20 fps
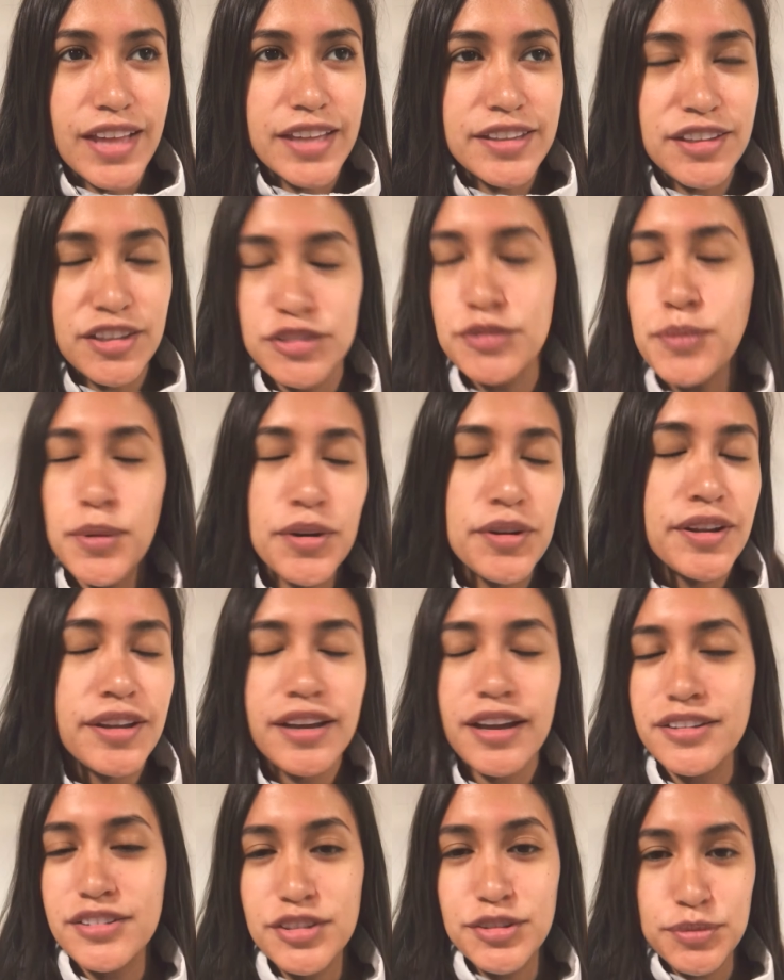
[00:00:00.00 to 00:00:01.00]
this
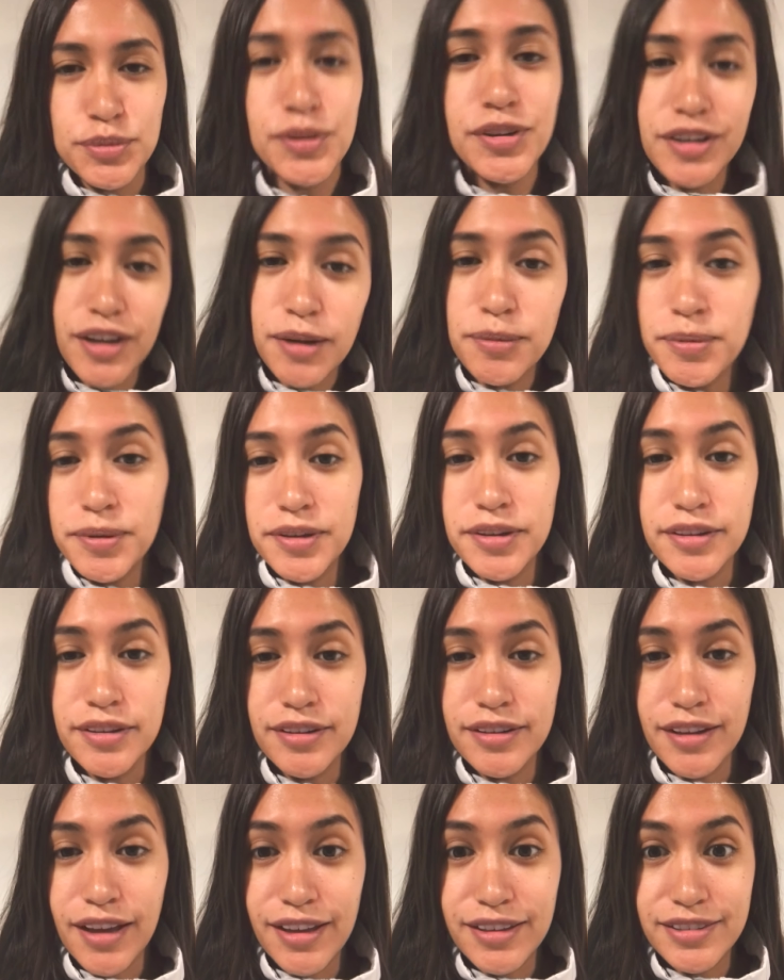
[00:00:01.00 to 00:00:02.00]
morning I just woke up
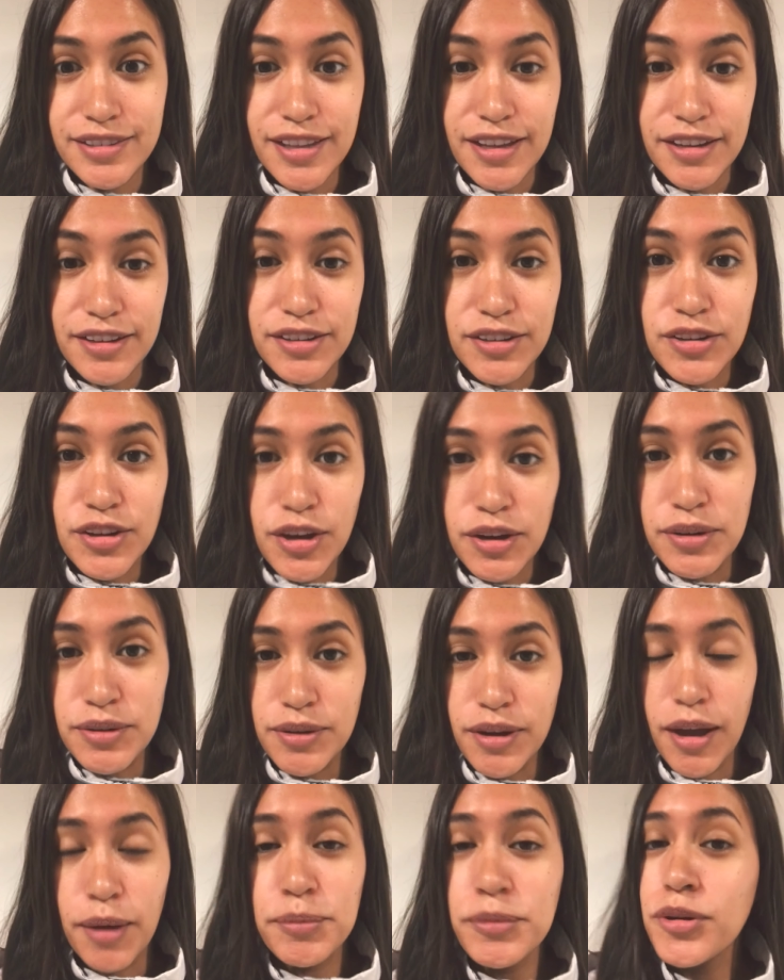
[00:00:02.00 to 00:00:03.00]
and I said,
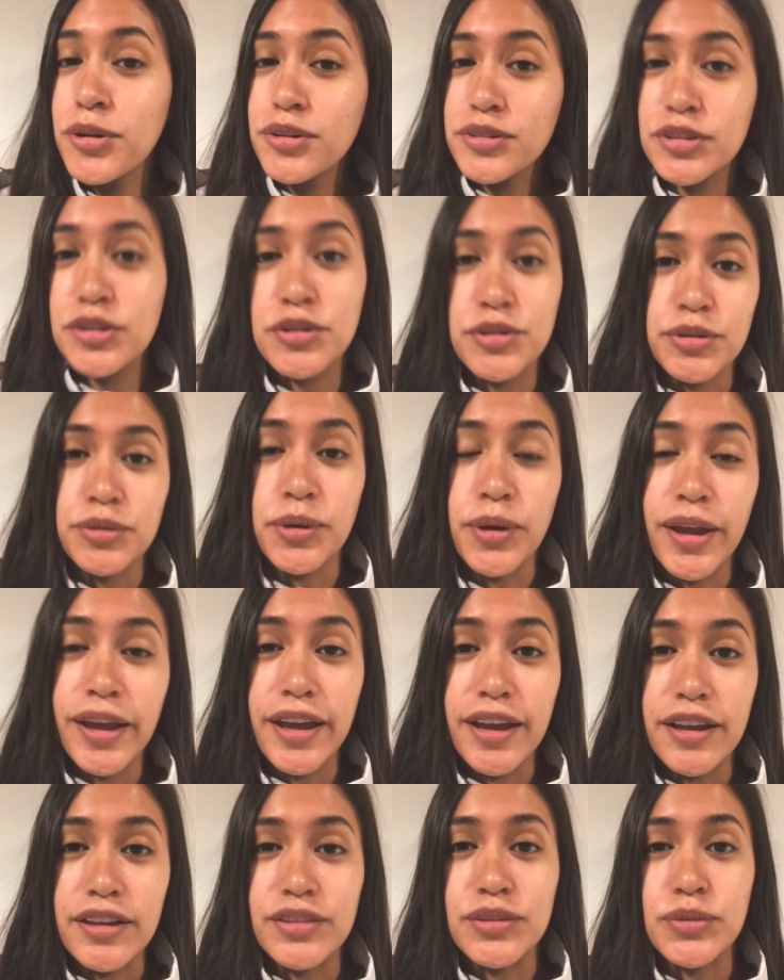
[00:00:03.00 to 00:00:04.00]
no, I'm going to
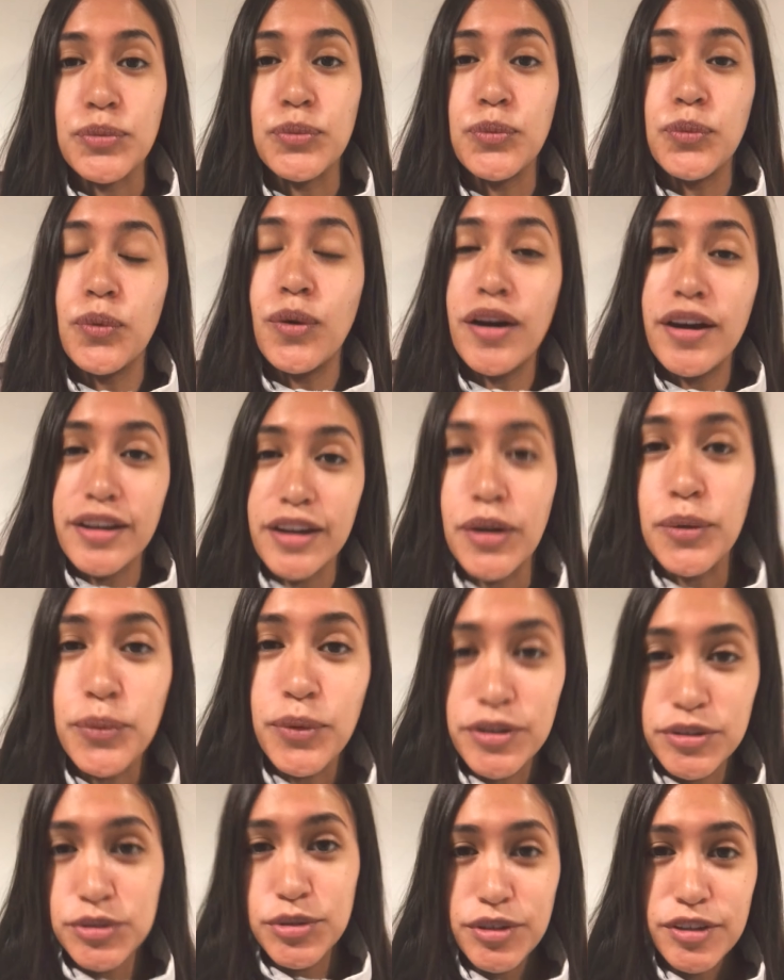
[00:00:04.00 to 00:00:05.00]
create what I
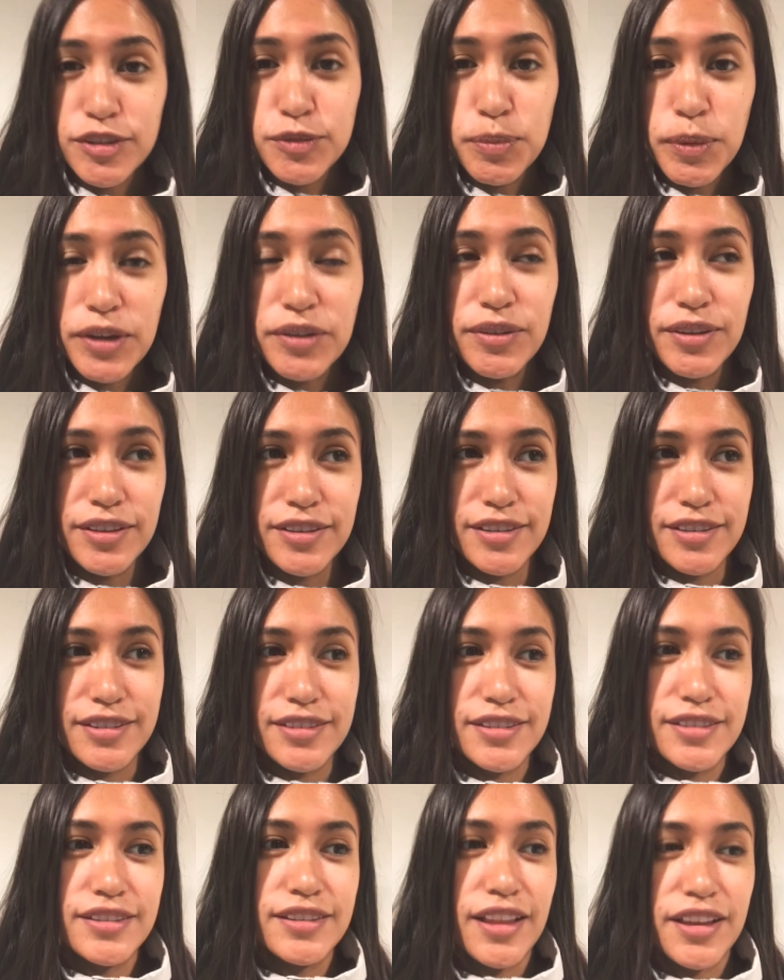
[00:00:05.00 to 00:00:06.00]
want to
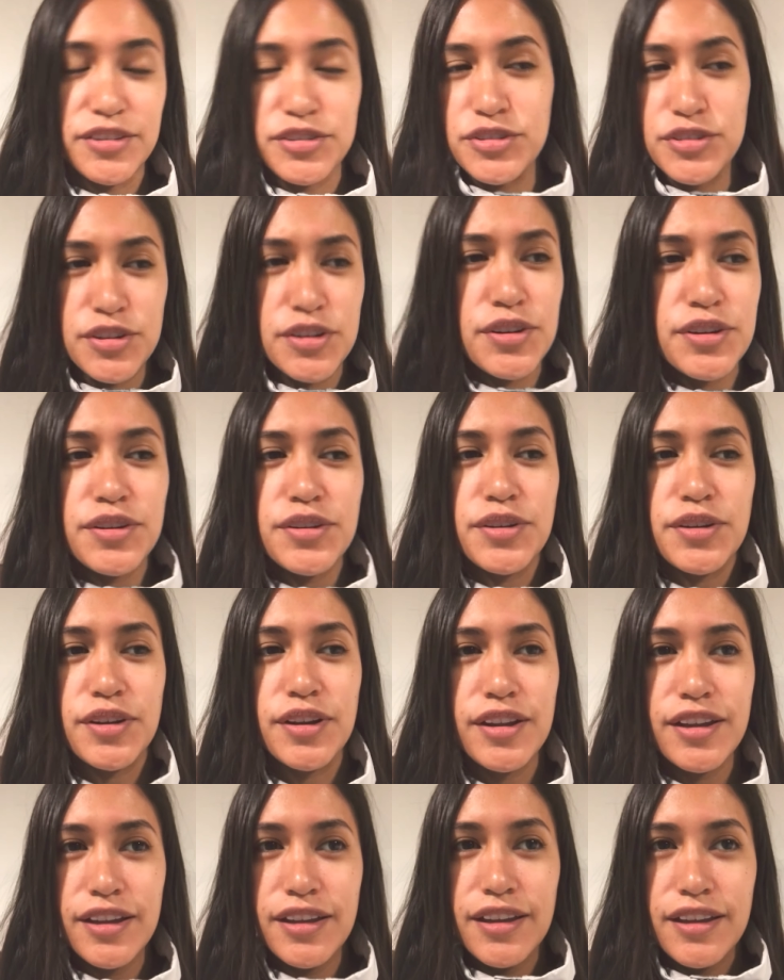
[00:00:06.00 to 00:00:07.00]
experience. Like, sure,
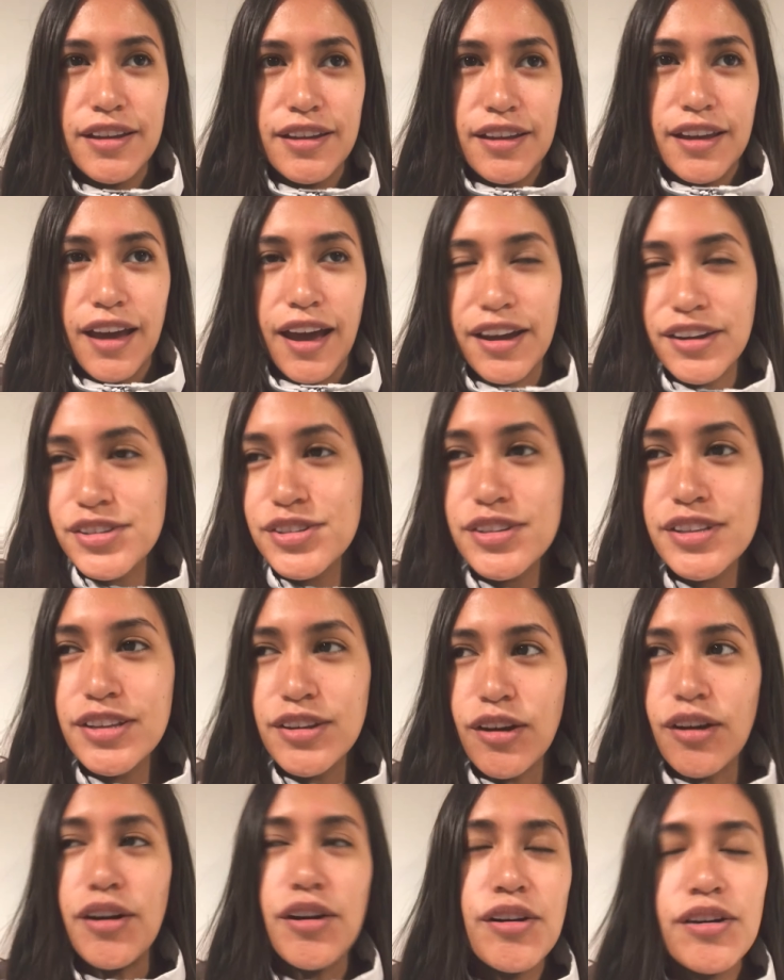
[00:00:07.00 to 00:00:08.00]

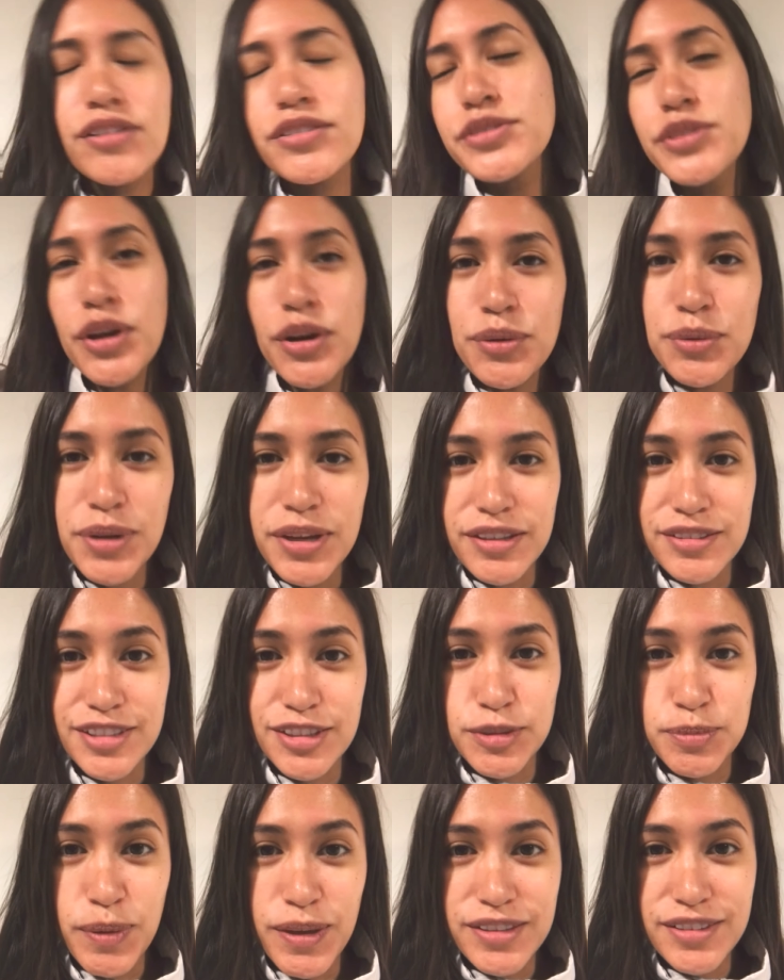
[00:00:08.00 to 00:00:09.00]
actually all Norway is
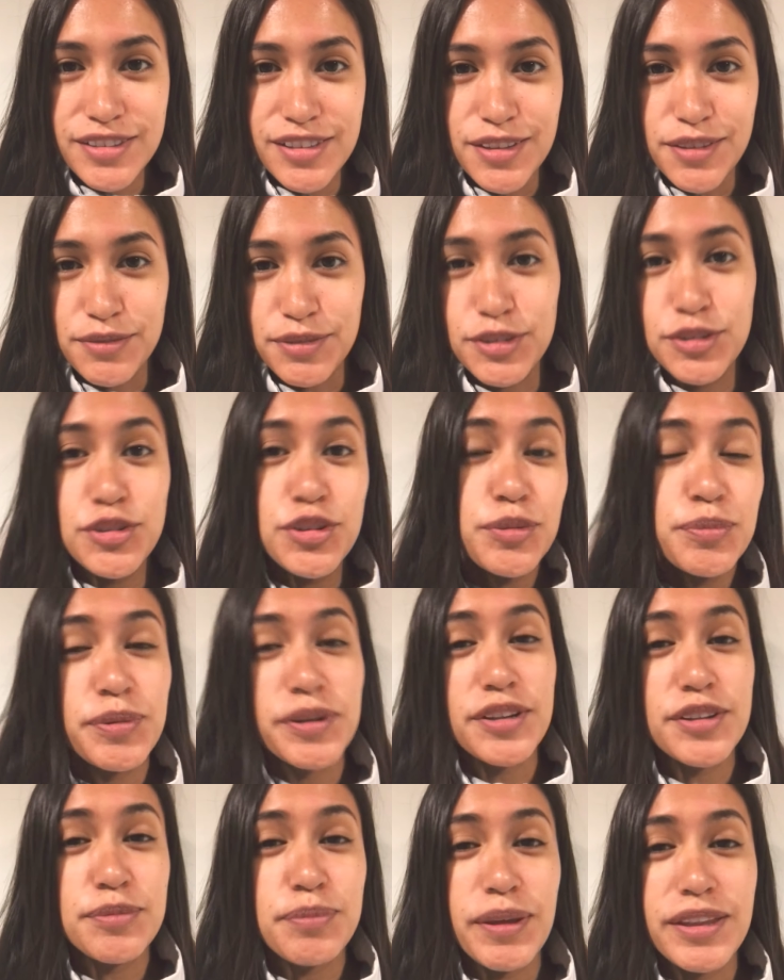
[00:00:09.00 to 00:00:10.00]
expensive, super
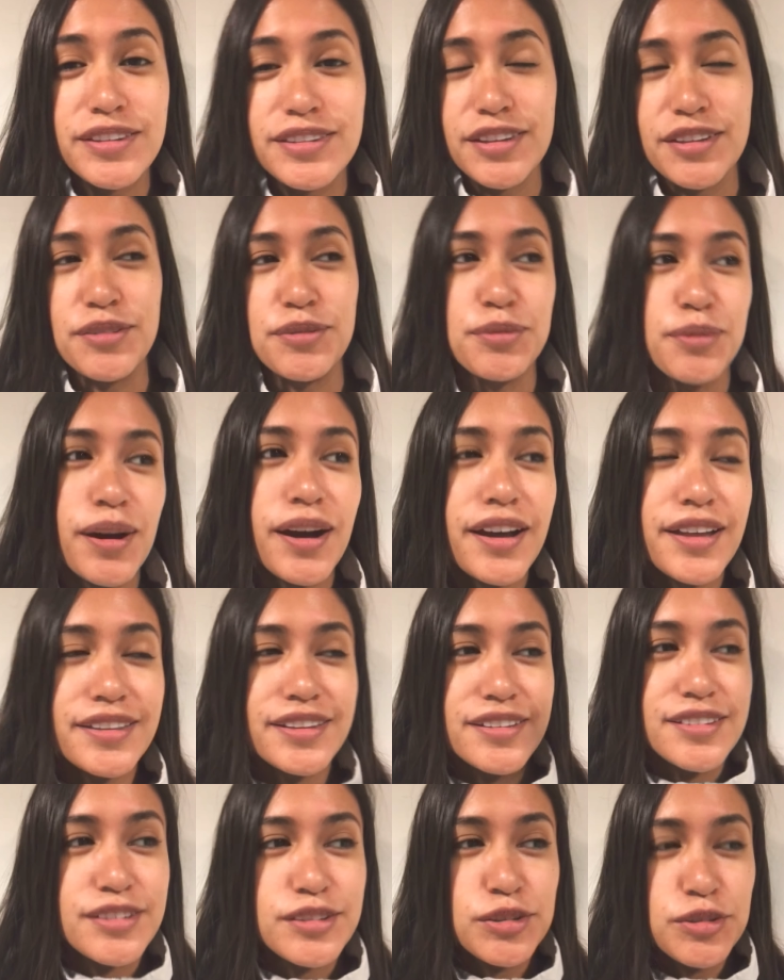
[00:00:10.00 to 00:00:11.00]
expensive. Why
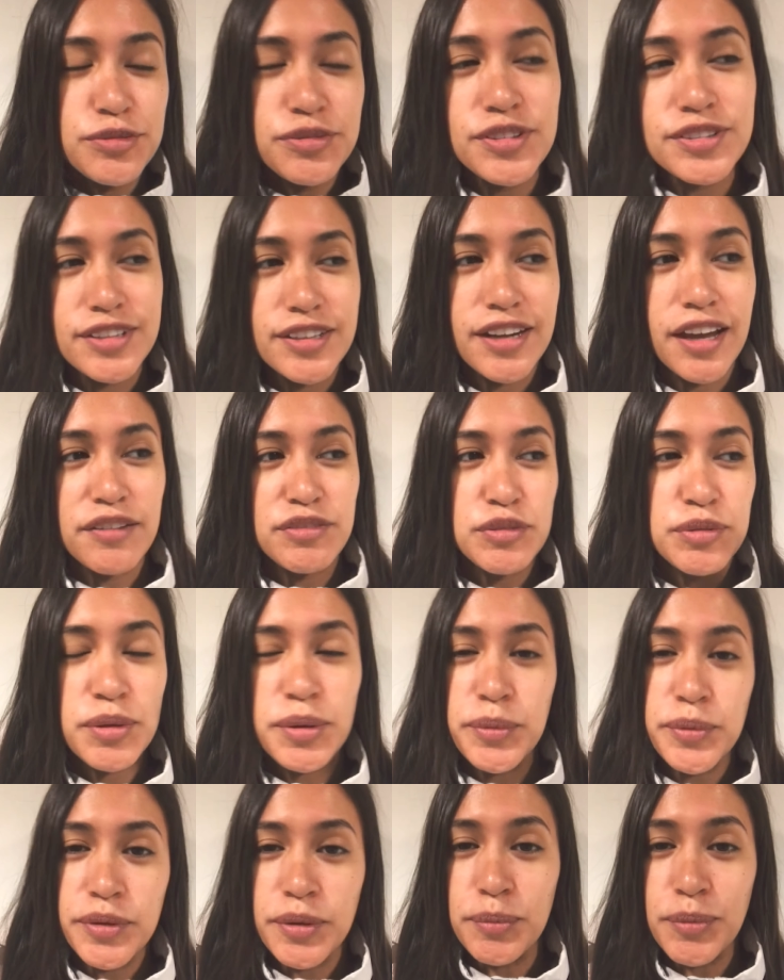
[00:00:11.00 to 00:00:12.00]
does Lofoten have to
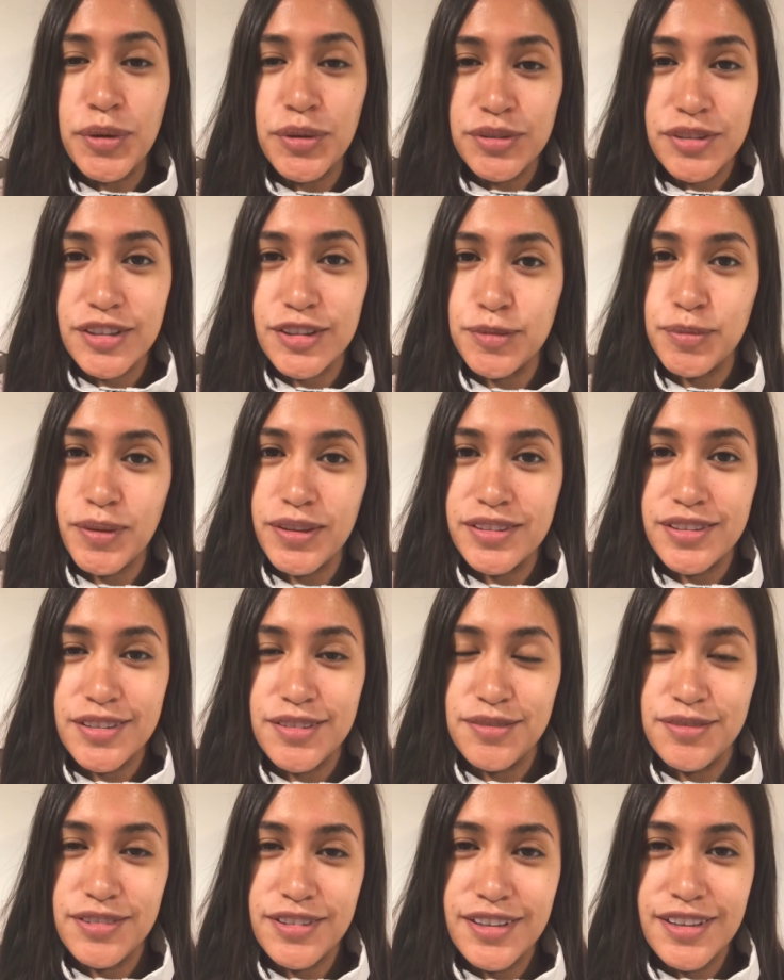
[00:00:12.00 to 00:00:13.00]
be the most expensive?